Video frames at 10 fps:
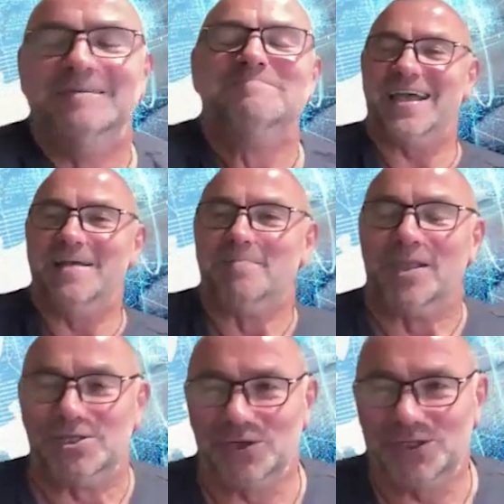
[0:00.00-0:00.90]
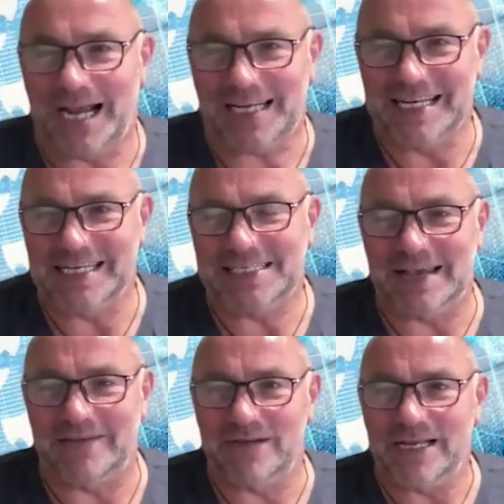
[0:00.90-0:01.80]
Anyway, so Jack's in
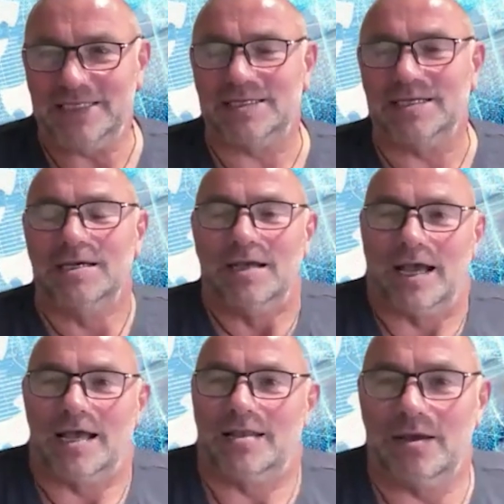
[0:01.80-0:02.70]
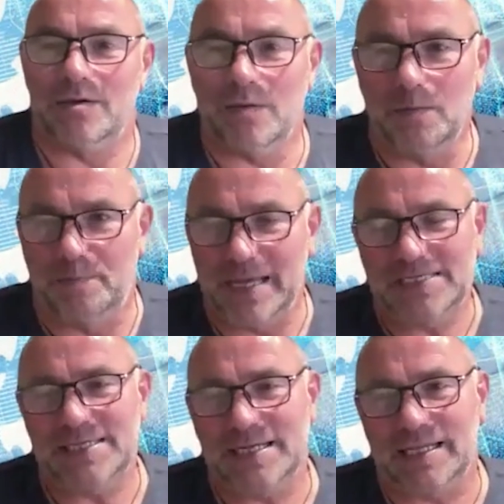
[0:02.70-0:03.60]
his 70s, and
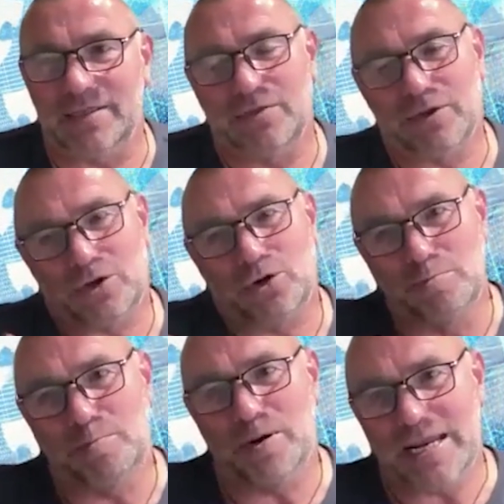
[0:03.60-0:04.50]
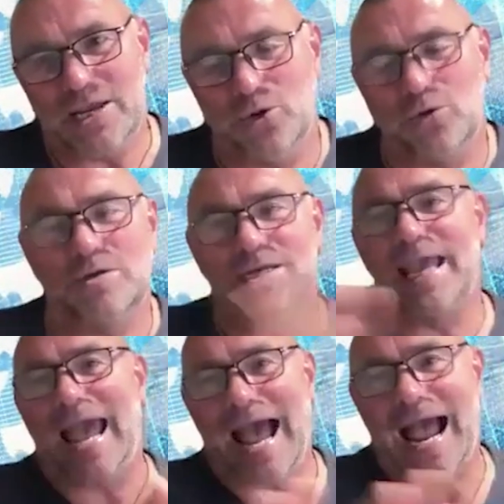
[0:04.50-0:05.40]
basically the company
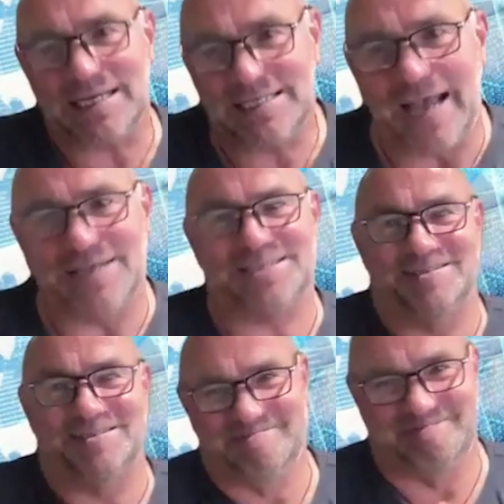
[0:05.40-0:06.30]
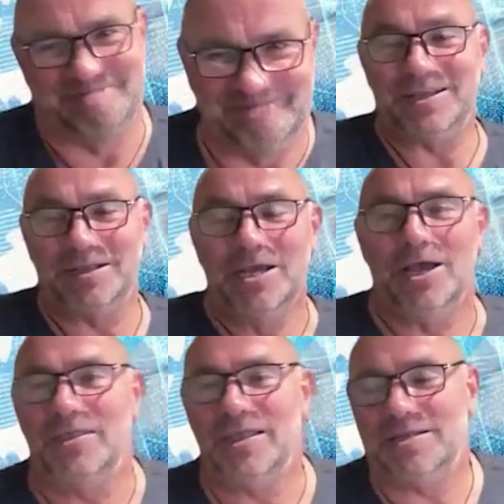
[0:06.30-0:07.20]
couldn't get access.
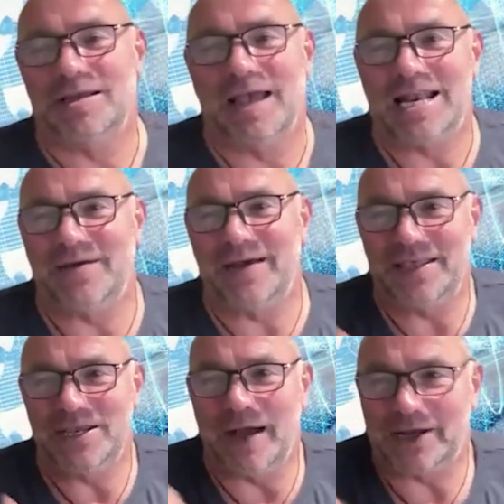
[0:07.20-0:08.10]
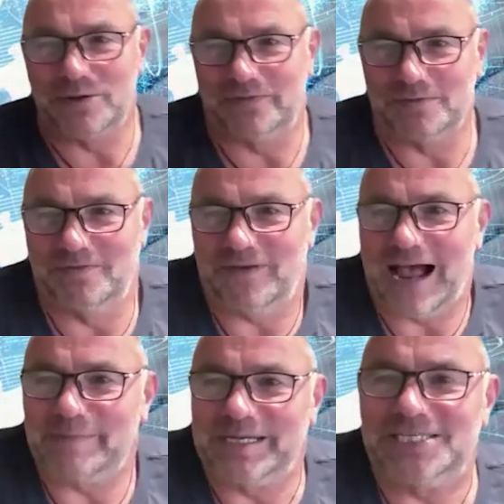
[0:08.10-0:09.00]
Anyway, they knew I'd come from
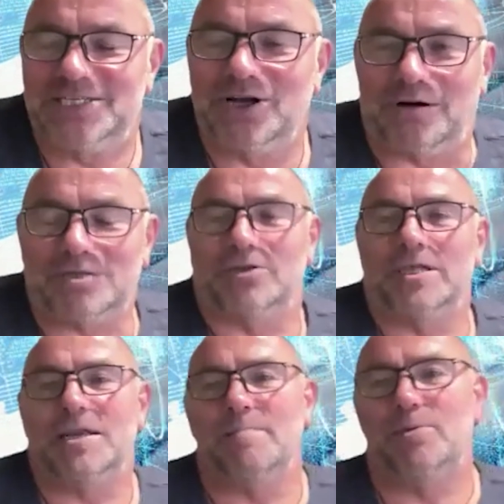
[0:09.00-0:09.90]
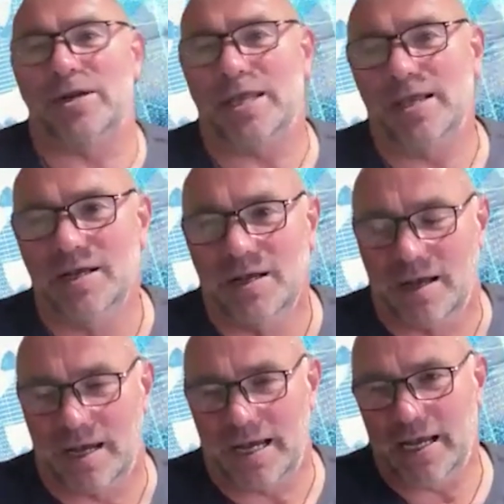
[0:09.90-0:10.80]
farming stock. So they said, Brody,
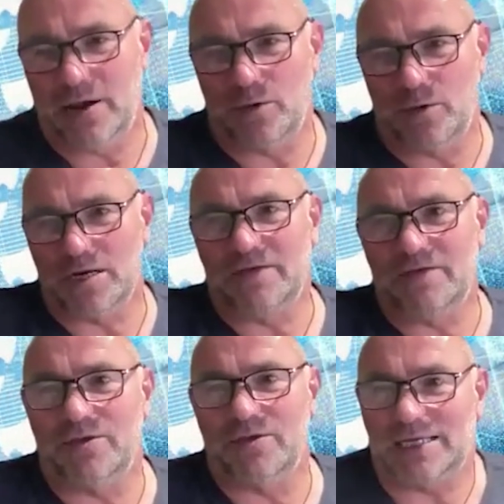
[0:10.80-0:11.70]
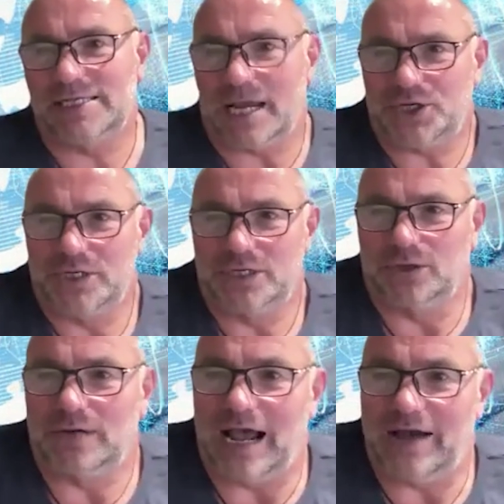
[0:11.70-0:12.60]
we're going to give you that
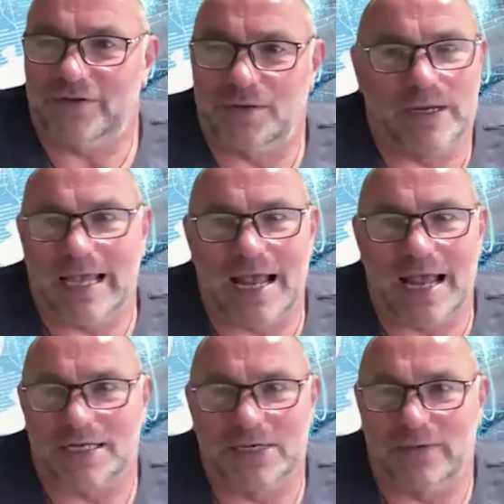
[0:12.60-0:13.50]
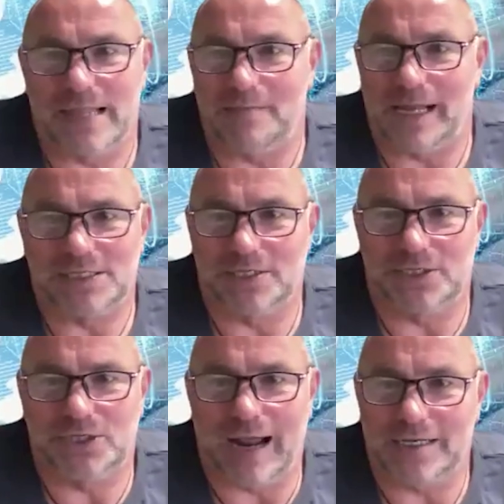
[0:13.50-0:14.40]
section to look after. We can't deal with them
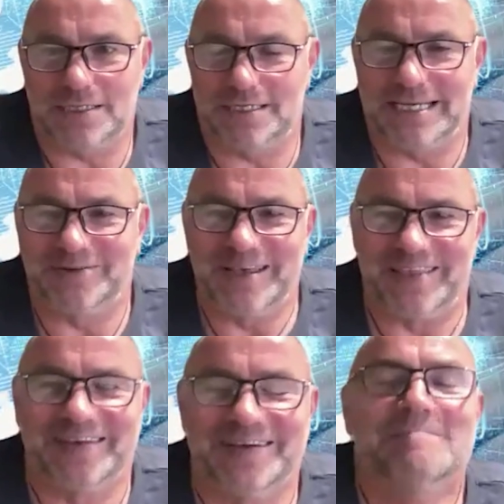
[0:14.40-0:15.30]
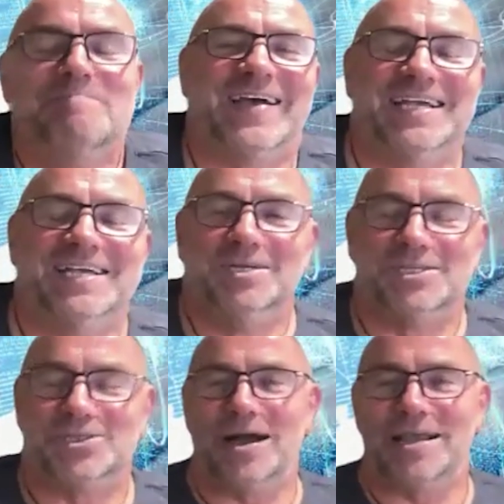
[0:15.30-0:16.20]
lads. They're too hard to deal with. Anyway,
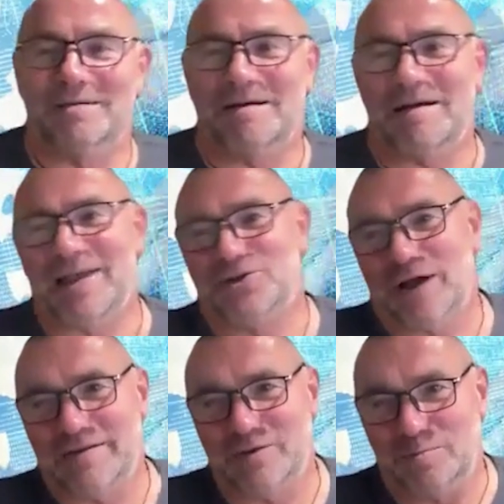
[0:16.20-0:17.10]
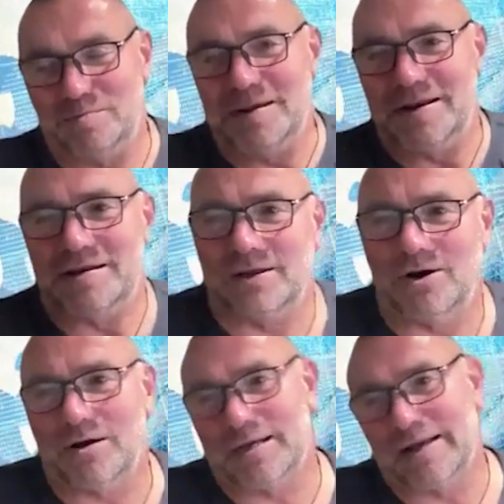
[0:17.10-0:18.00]
so I drive up
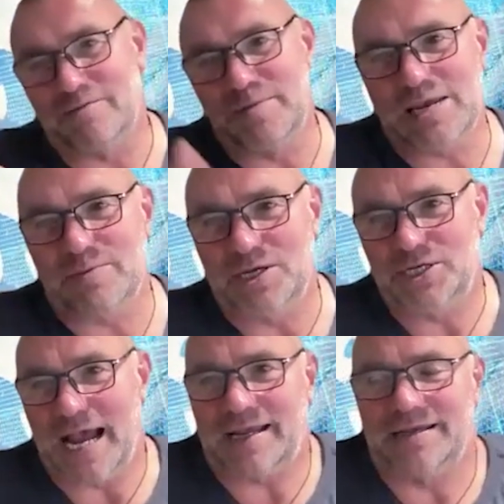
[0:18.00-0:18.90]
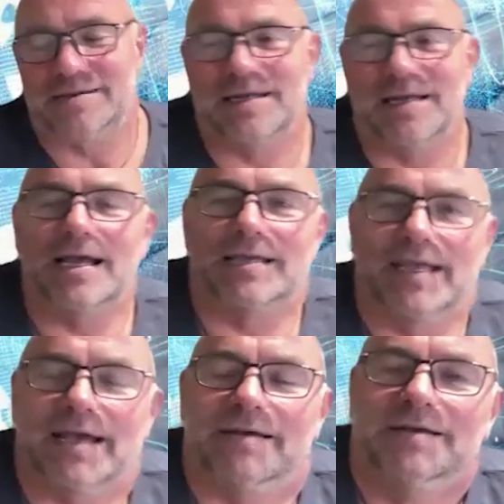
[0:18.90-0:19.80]
and so, can I have a meeting with Jack?
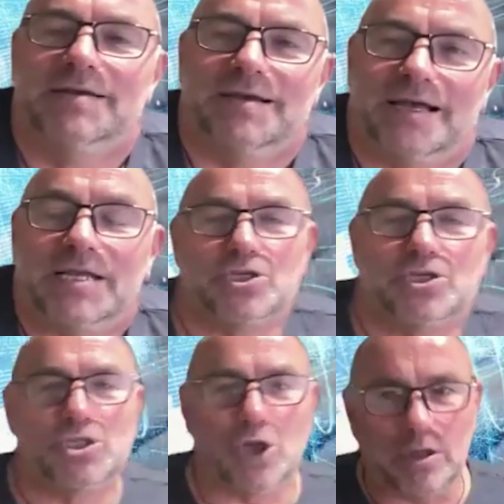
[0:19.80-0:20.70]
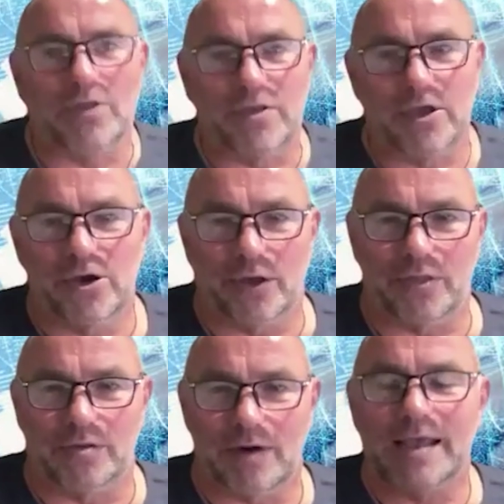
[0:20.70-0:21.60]
Yeah. And it's salt of the
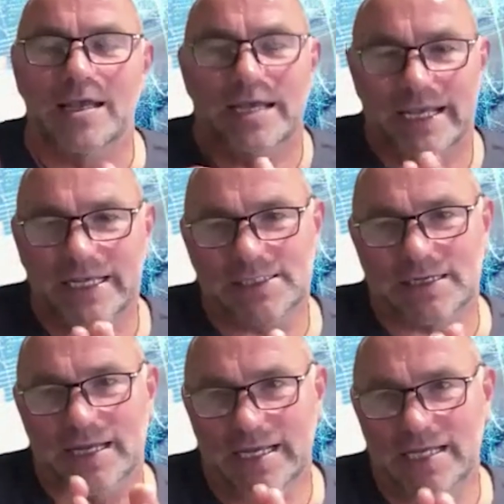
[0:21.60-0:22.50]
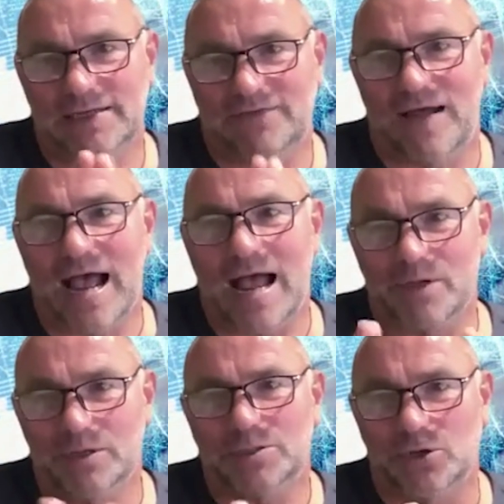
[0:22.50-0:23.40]
earth, right? His
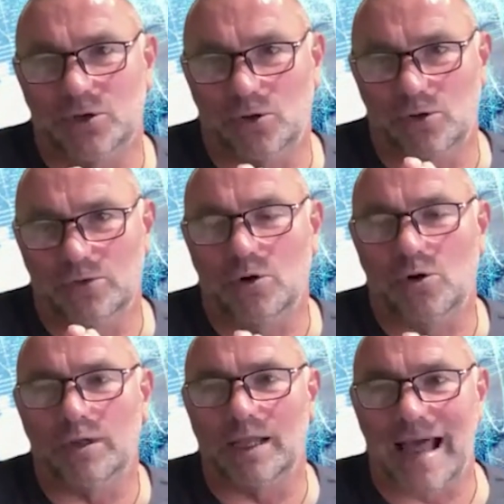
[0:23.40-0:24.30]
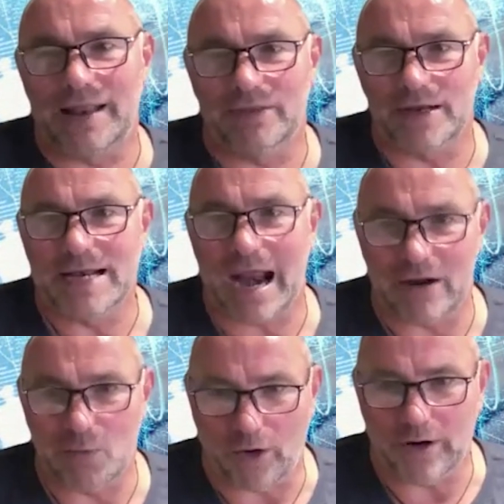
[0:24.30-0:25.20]
farm used to own all the land that
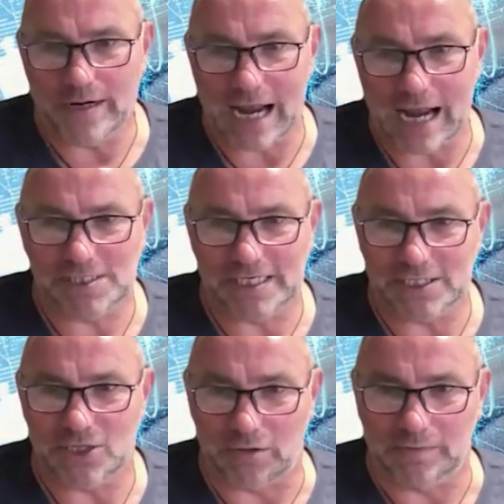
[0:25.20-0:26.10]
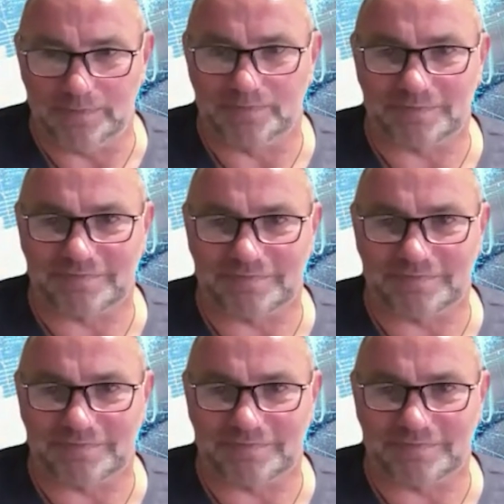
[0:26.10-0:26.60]
Narry Warren now sits on.